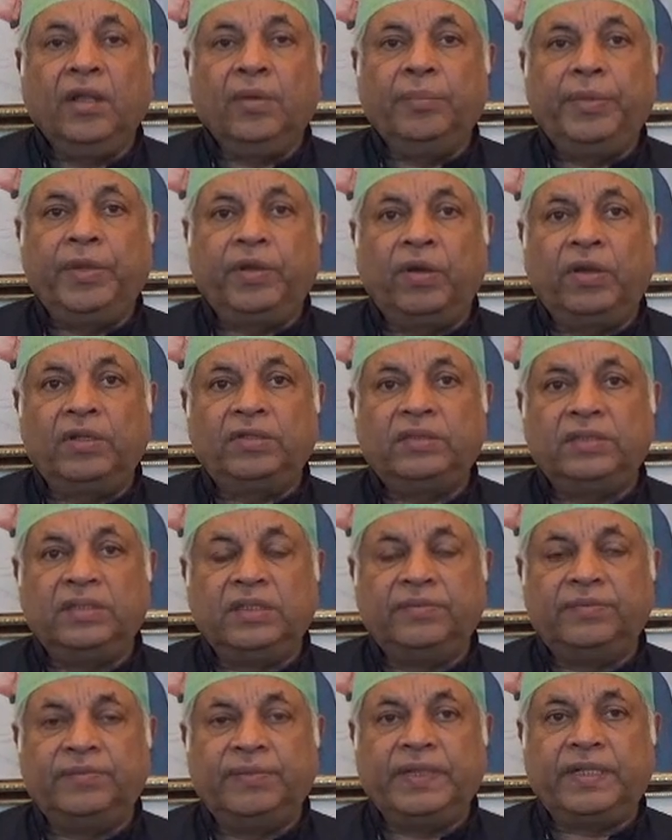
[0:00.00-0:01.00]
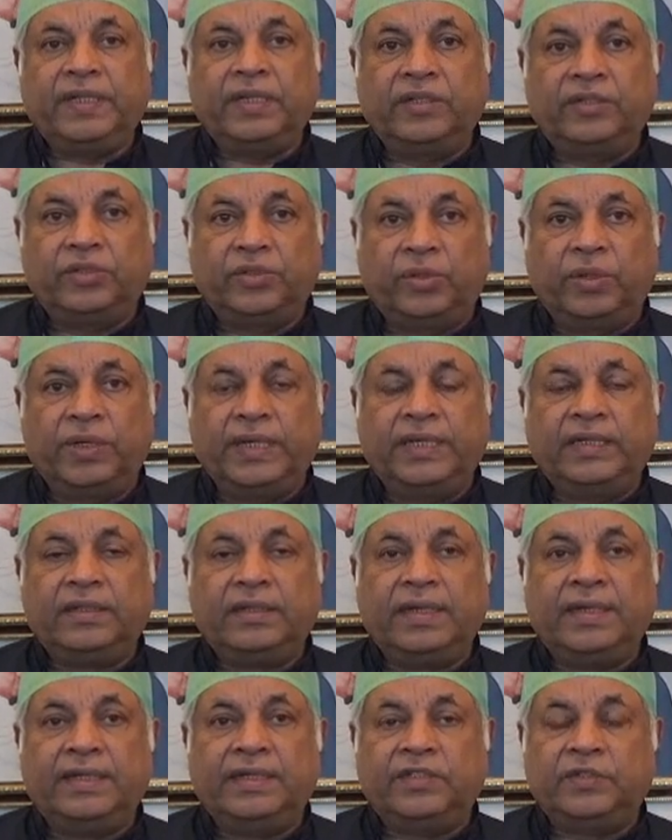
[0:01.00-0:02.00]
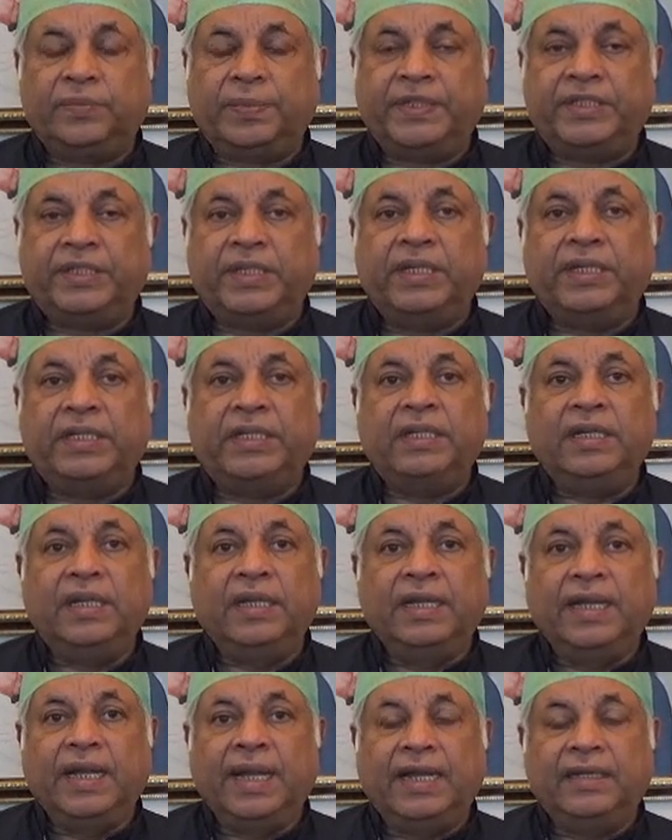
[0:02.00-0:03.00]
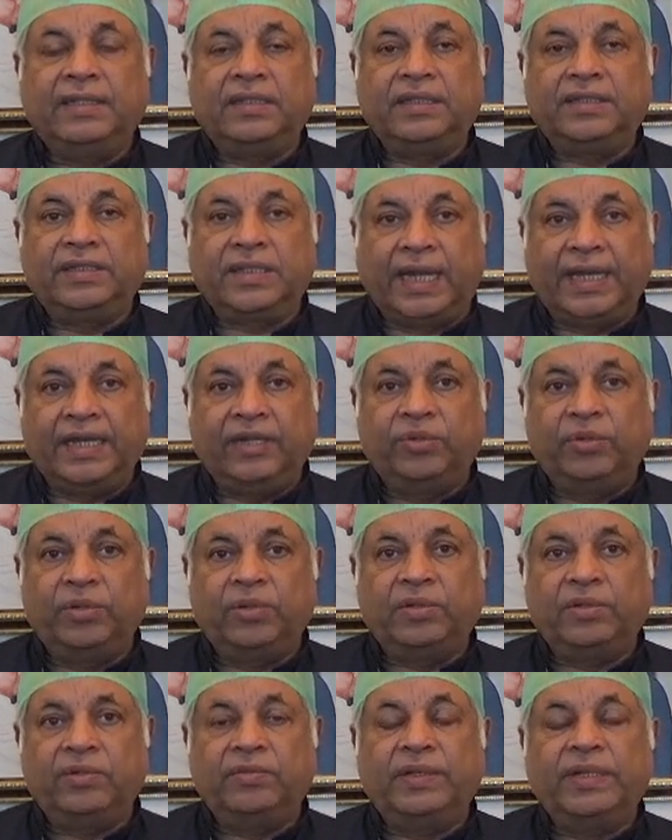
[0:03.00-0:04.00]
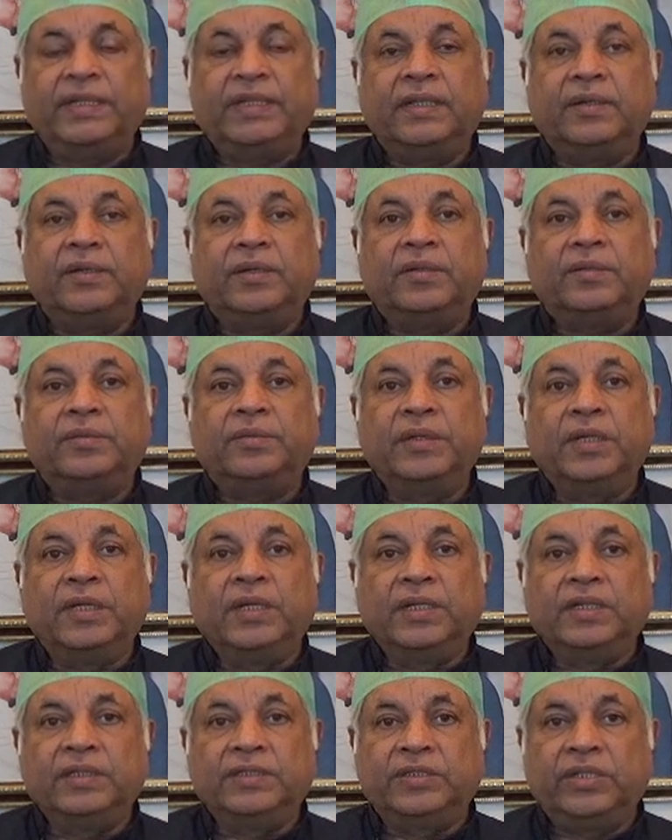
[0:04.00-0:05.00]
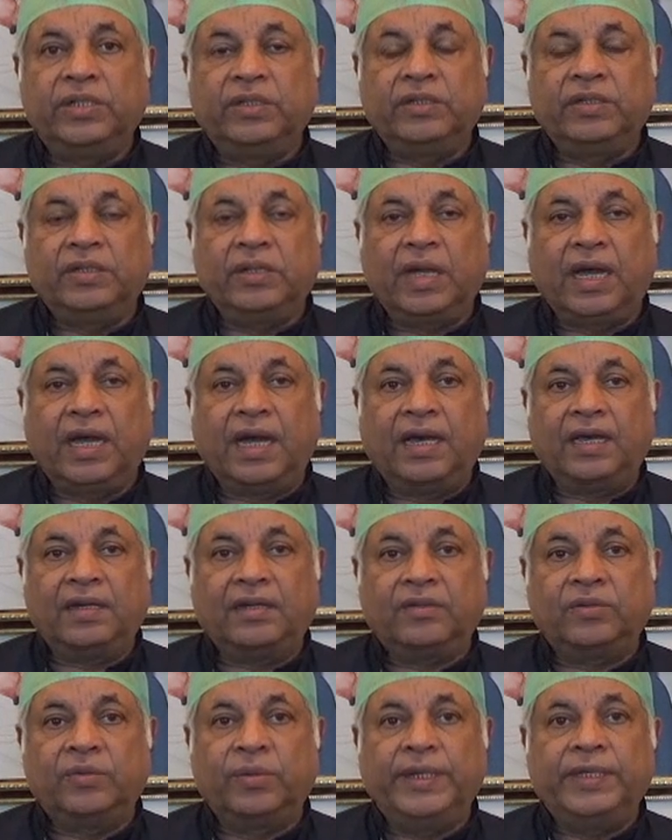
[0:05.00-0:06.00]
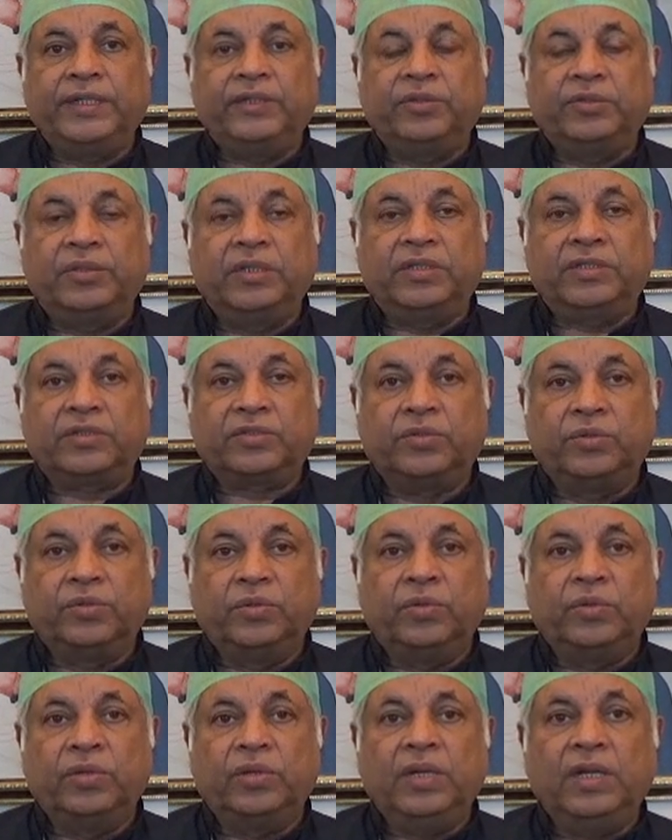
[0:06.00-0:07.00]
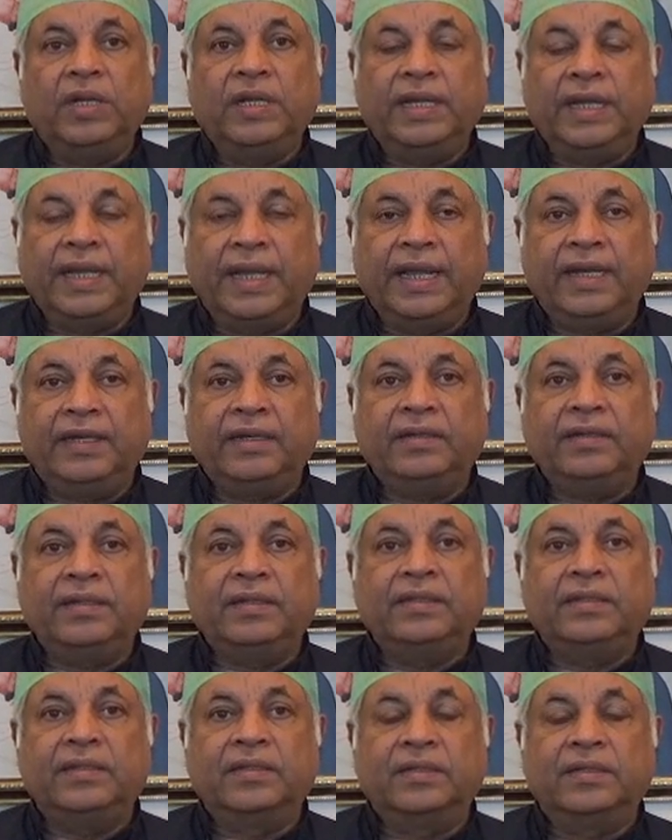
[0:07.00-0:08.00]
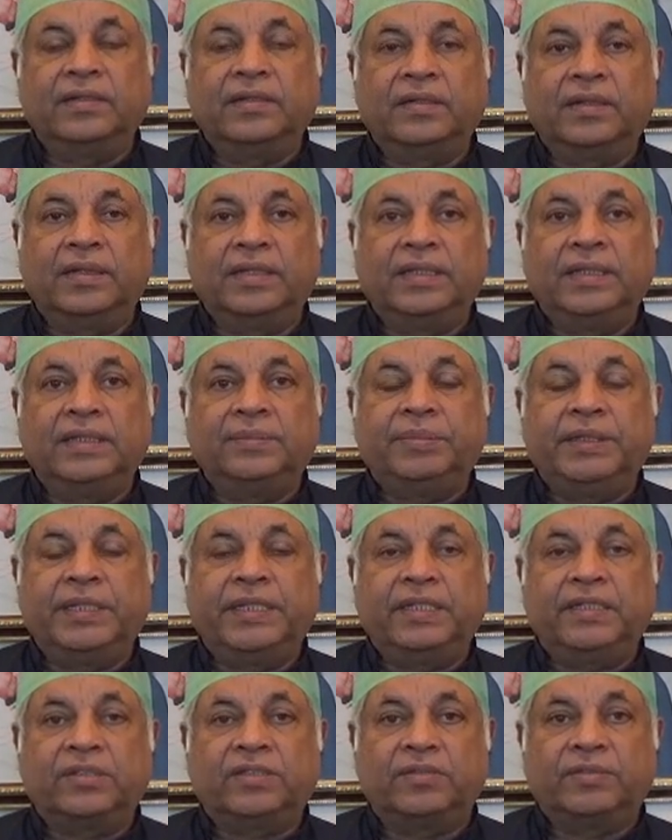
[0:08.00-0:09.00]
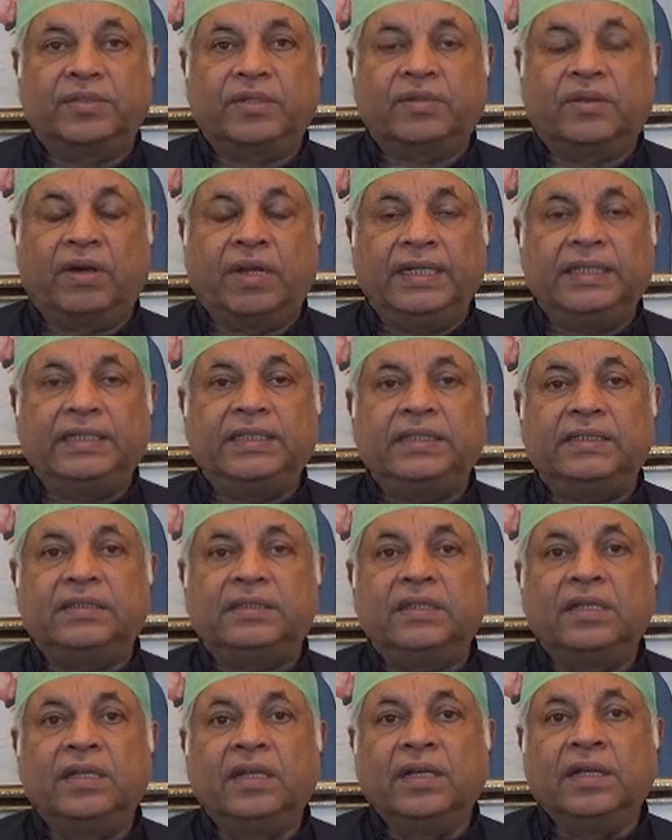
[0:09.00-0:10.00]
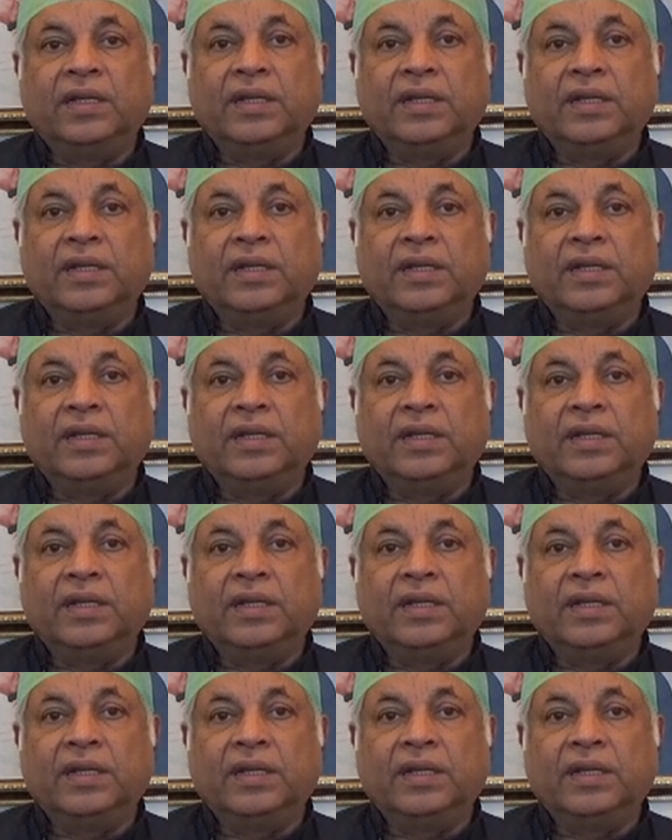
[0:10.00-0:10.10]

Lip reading: Because if we control it, and especially at the childhood when the children are going to the school and in the early periods of the colleges,